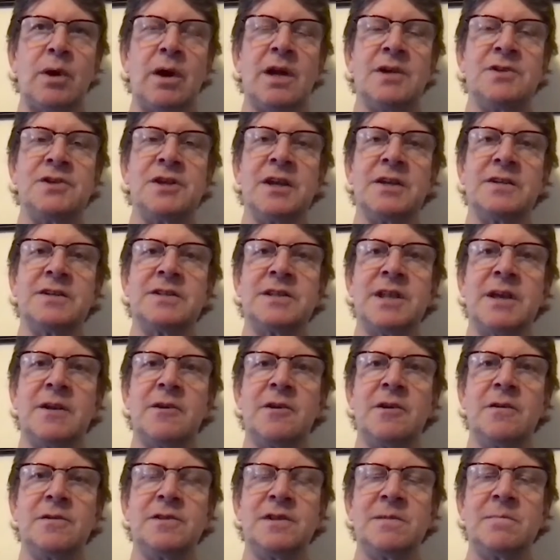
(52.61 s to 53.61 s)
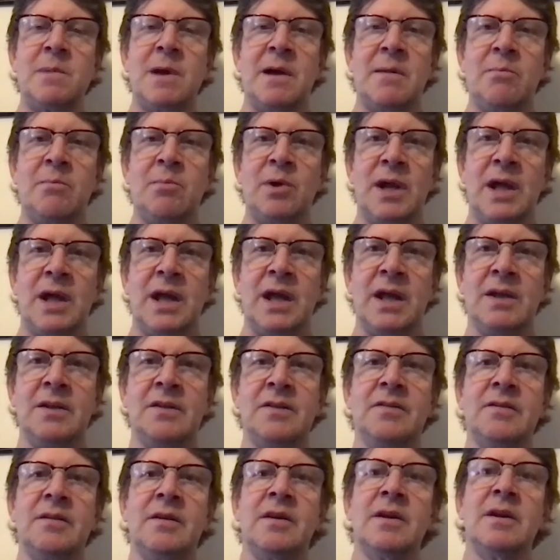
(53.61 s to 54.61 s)
projects that are using
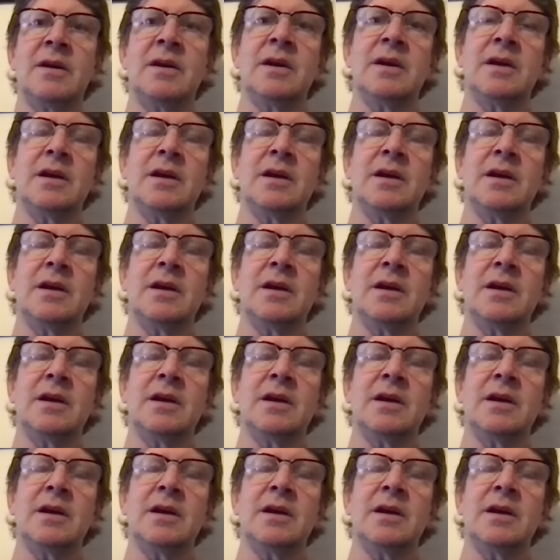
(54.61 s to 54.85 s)
membranes.